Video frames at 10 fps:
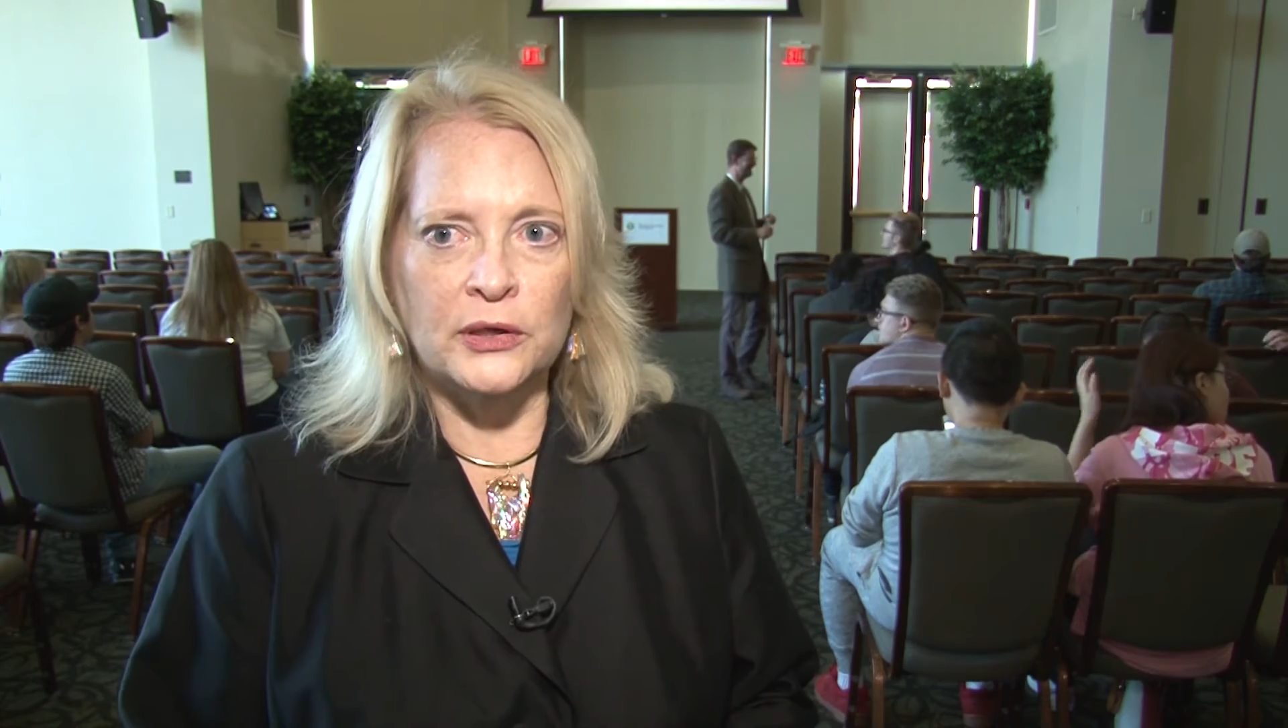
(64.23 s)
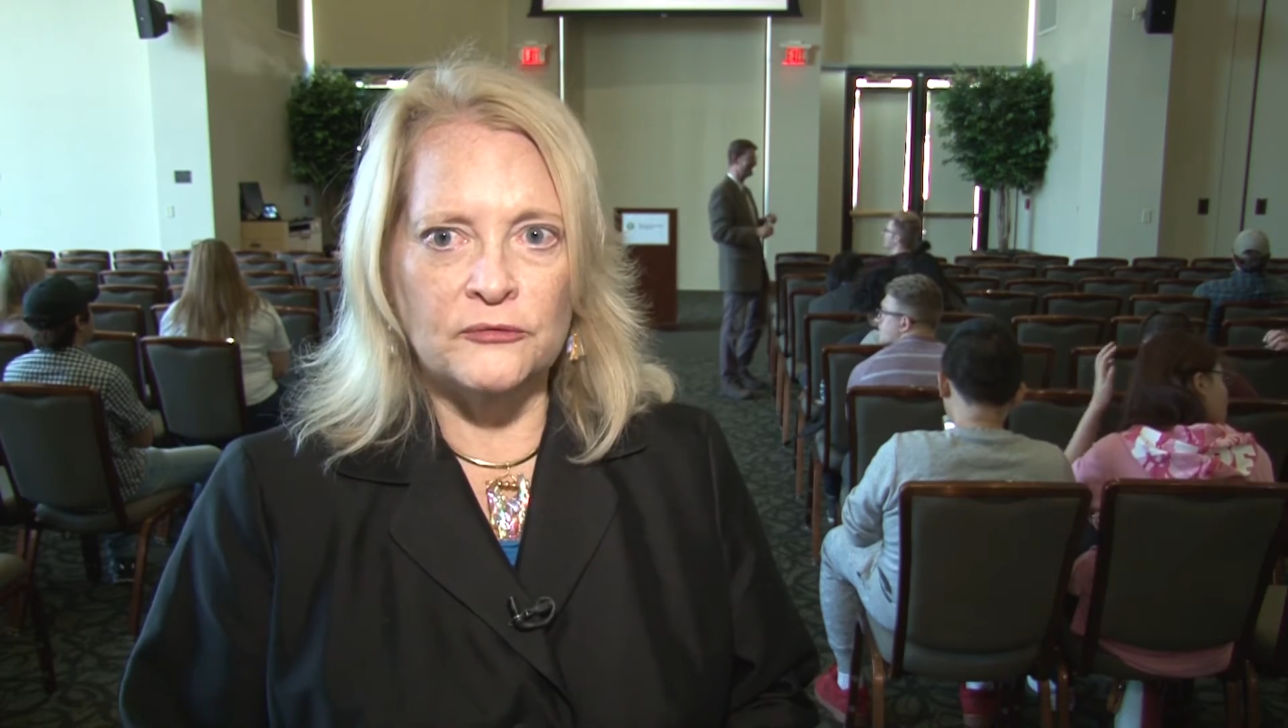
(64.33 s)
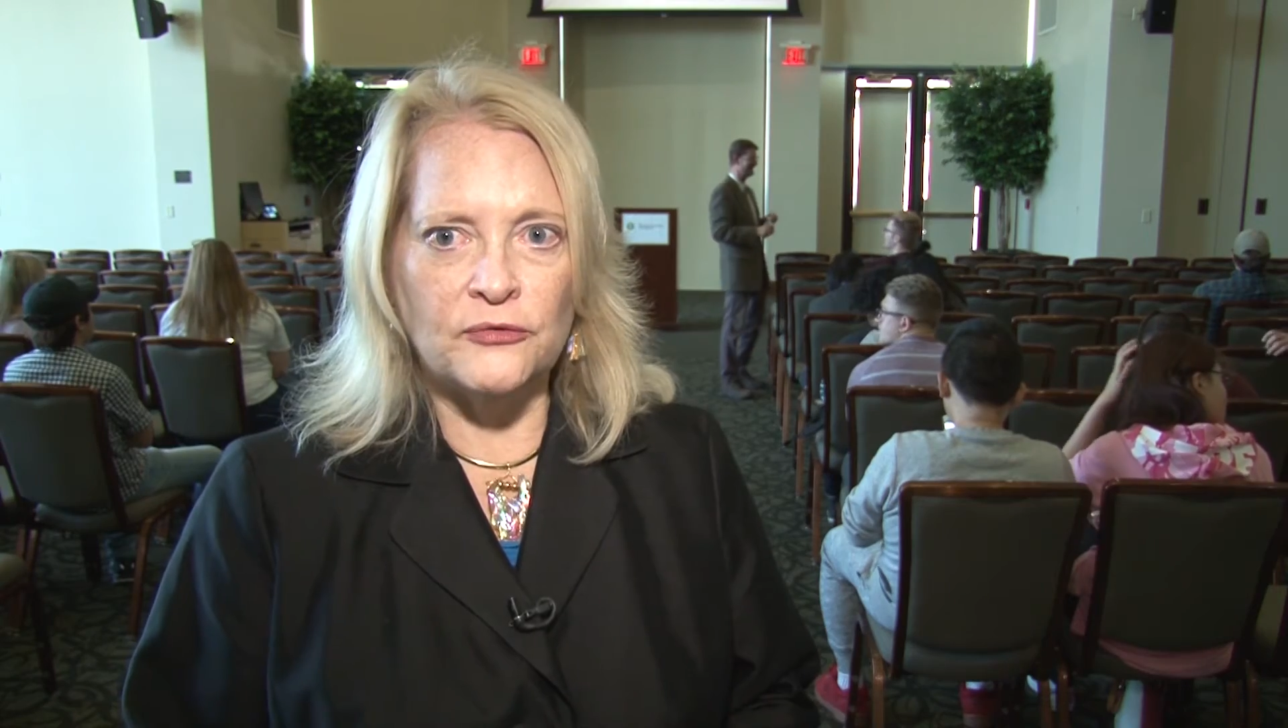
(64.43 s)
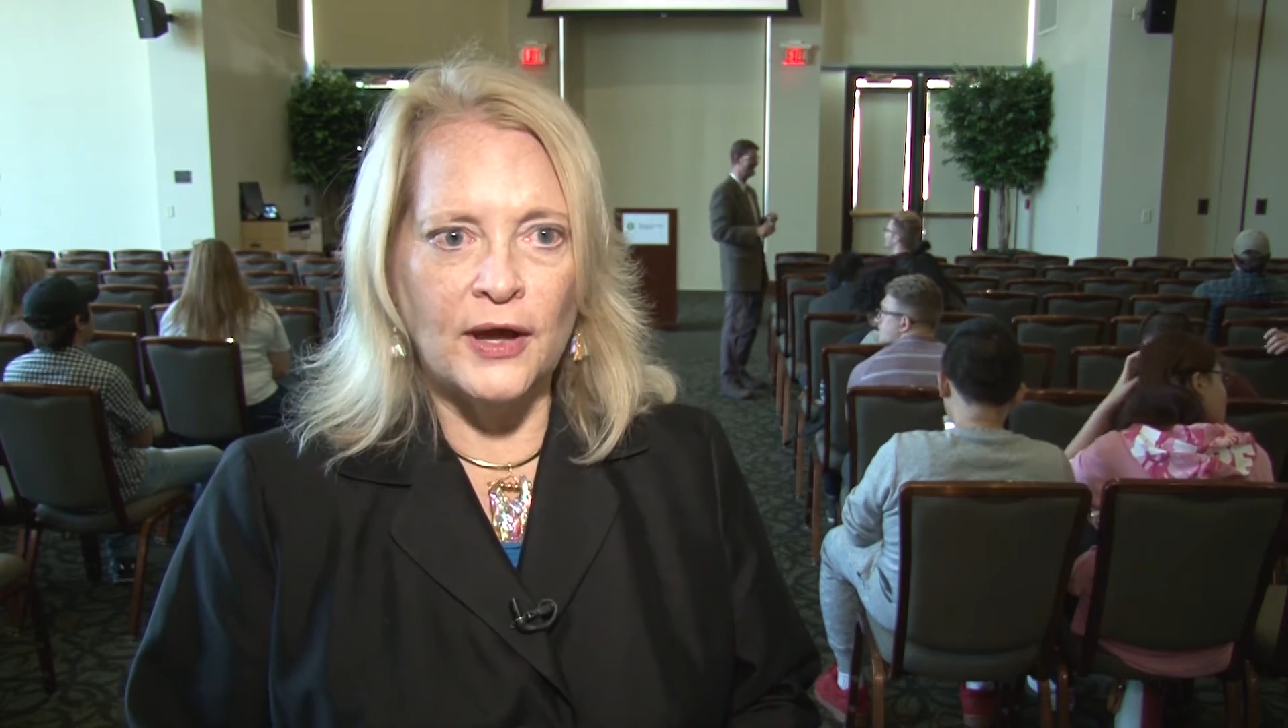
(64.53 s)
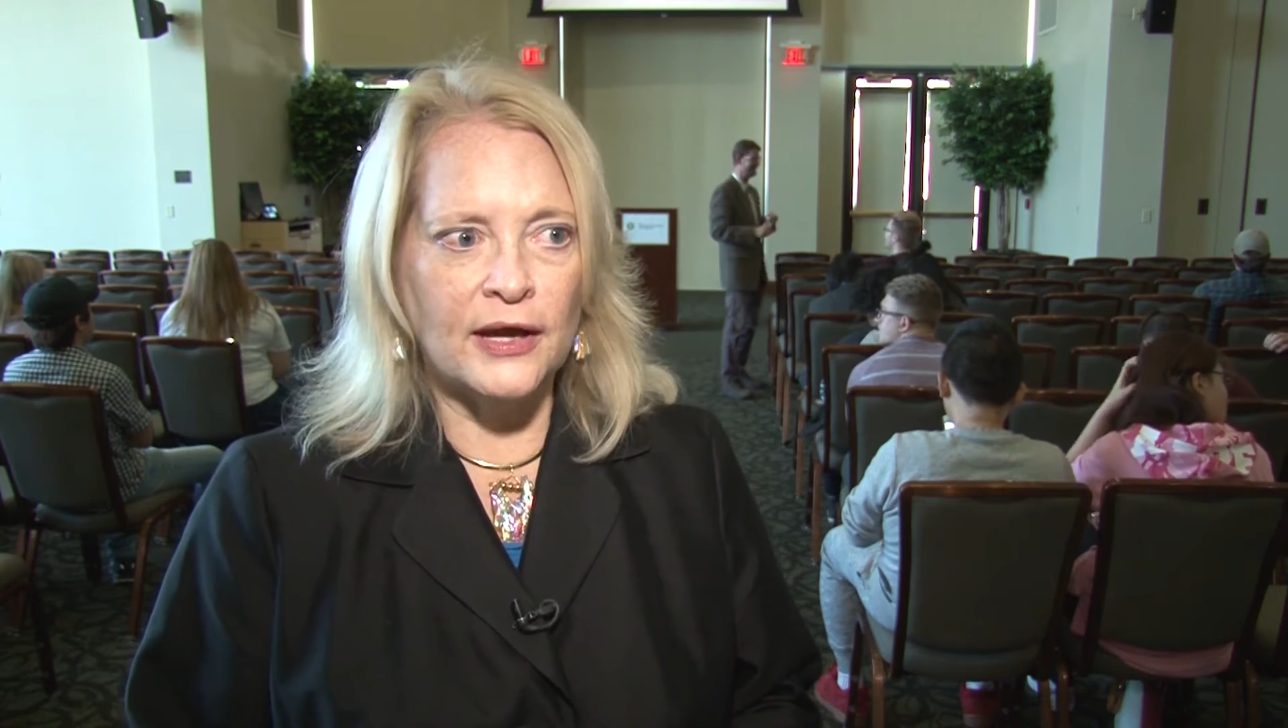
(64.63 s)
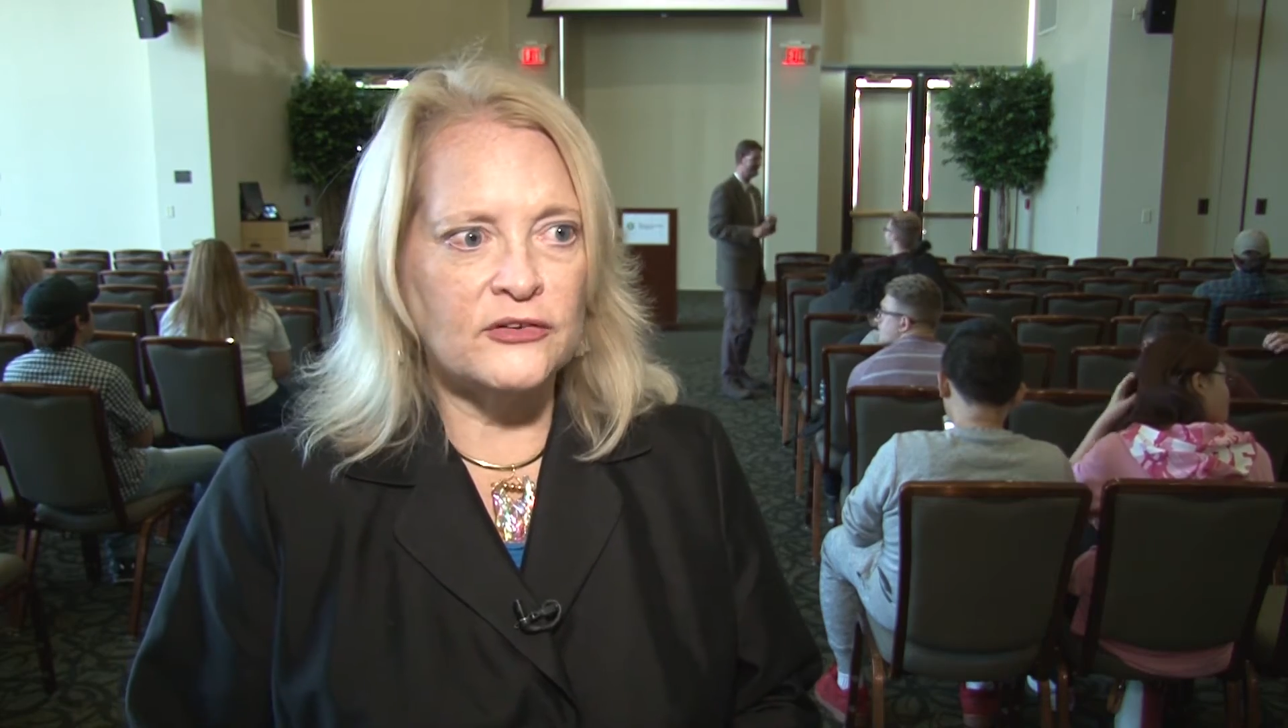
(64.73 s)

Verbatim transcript: in fact,